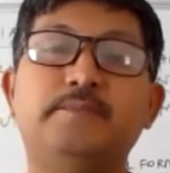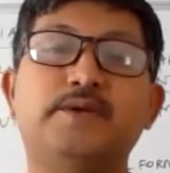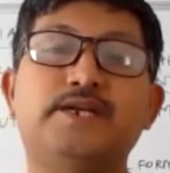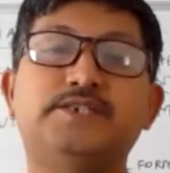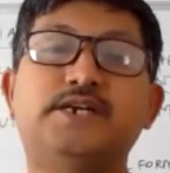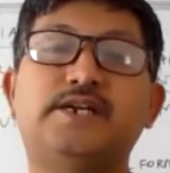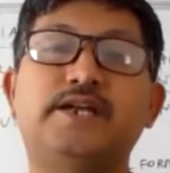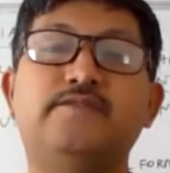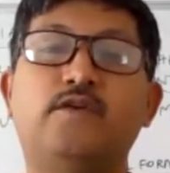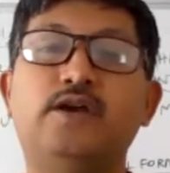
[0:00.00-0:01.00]
temperature,
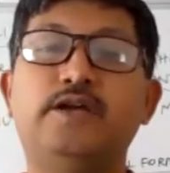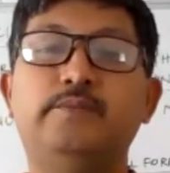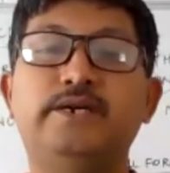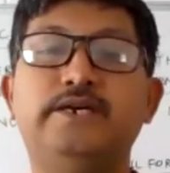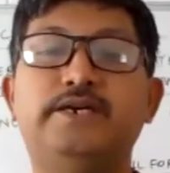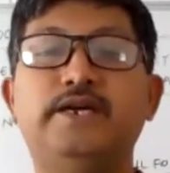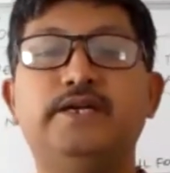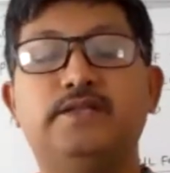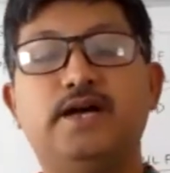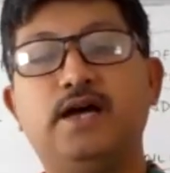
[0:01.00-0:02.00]
rainfall,
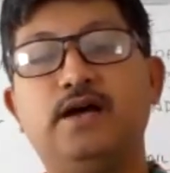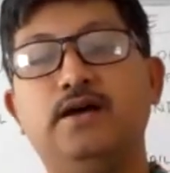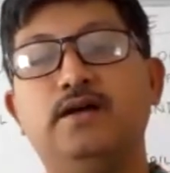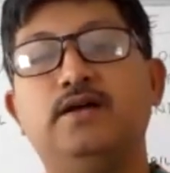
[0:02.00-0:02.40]
humidity, the